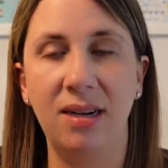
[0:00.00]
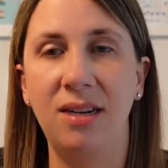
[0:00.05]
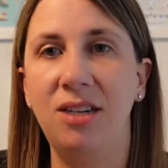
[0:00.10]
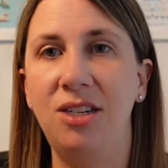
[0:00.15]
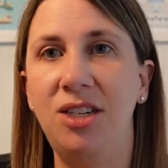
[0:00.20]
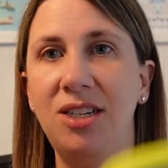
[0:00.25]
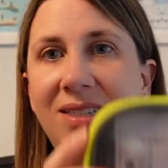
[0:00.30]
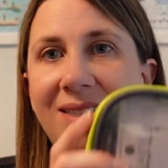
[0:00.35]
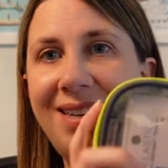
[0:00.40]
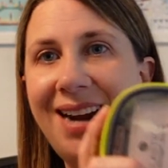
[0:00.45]

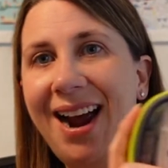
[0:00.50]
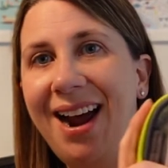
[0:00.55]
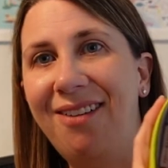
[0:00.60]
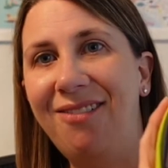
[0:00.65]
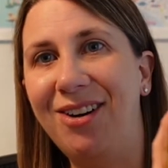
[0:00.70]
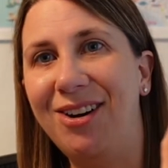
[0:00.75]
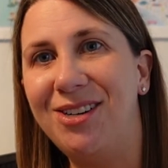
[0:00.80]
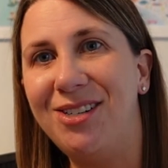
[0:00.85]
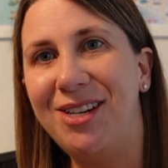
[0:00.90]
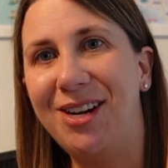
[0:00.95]
just to have
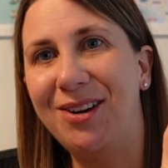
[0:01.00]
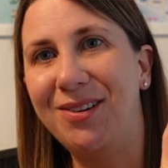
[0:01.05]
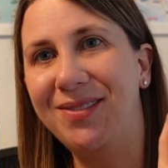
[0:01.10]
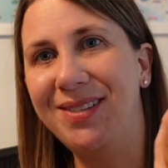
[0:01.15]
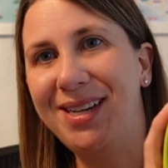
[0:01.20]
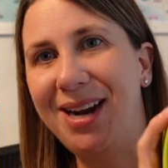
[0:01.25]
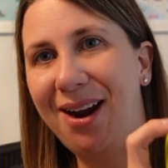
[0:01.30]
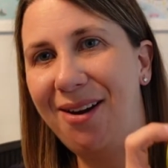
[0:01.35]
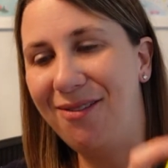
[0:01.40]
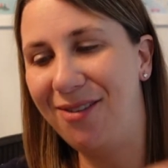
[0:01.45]
ourselves
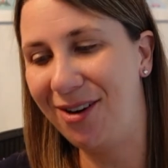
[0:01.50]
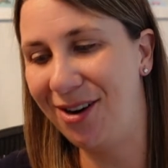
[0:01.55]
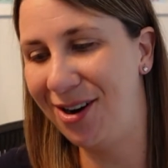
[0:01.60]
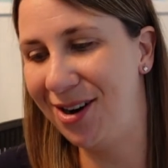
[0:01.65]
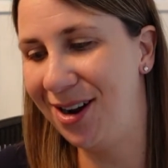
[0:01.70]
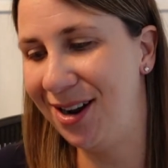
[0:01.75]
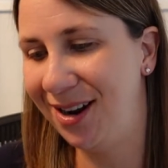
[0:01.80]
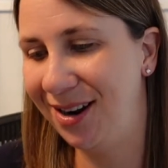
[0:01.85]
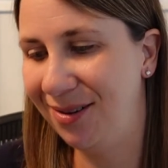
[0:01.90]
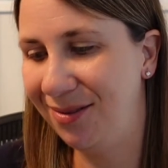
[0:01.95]

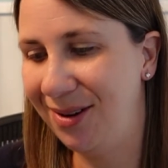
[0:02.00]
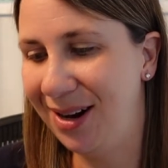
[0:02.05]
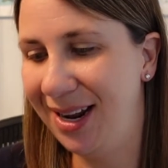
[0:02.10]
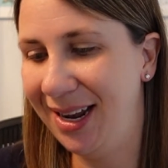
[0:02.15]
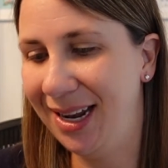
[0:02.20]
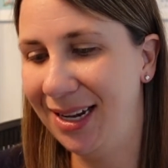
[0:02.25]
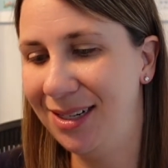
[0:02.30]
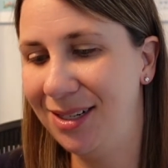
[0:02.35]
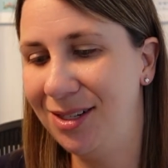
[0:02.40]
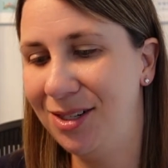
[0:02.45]
covered when it
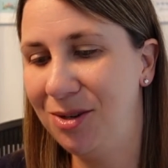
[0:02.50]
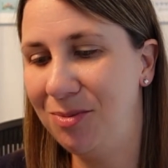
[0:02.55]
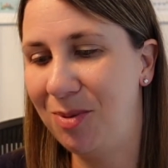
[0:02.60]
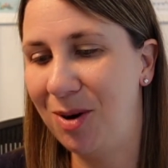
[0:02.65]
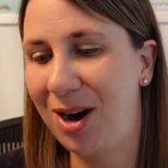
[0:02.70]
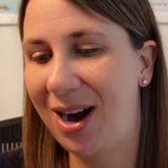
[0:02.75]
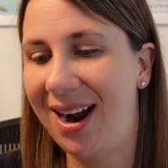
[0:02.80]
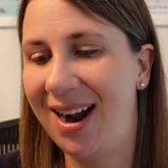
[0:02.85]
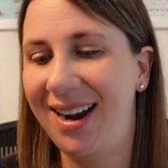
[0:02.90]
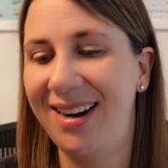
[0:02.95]
gets super
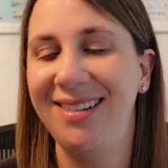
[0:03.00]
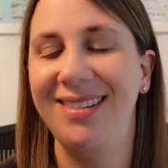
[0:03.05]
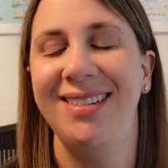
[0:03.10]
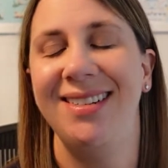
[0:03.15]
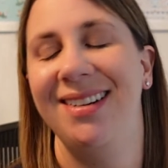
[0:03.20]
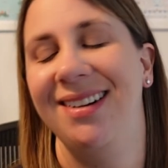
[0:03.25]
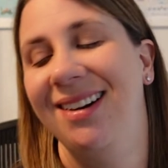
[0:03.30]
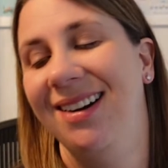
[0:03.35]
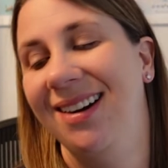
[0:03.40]
hot.